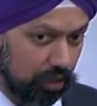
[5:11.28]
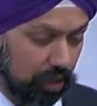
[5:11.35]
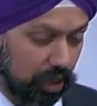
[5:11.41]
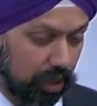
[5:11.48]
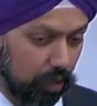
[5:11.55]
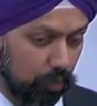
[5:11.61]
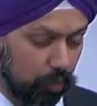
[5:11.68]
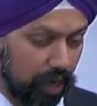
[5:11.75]

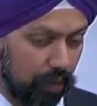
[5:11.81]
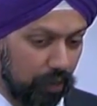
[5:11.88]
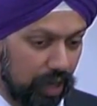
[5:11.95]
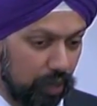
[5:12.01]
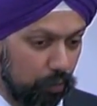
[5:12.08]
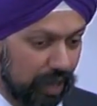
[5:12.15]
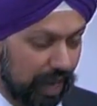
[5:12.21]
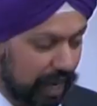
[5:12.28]

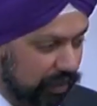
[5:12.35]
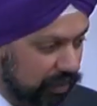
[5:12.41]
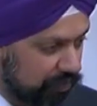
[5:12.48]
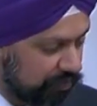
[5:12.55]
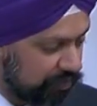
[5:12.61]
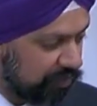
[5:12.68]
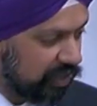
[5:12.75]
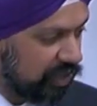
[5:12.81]
wherein we had the
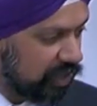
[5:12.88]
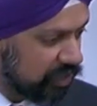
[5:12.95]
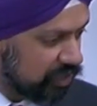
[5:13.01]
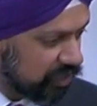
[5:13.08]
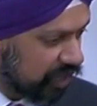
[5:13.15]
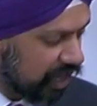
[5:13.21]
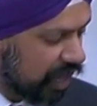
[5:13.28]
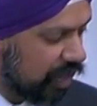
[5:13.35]

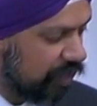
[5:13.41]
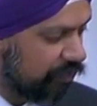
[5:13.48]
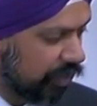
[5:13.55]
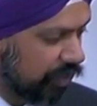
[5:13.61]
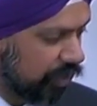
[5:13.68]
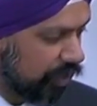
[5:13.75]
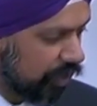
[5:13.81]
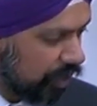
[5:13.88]
first
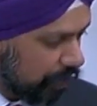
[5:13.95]
ever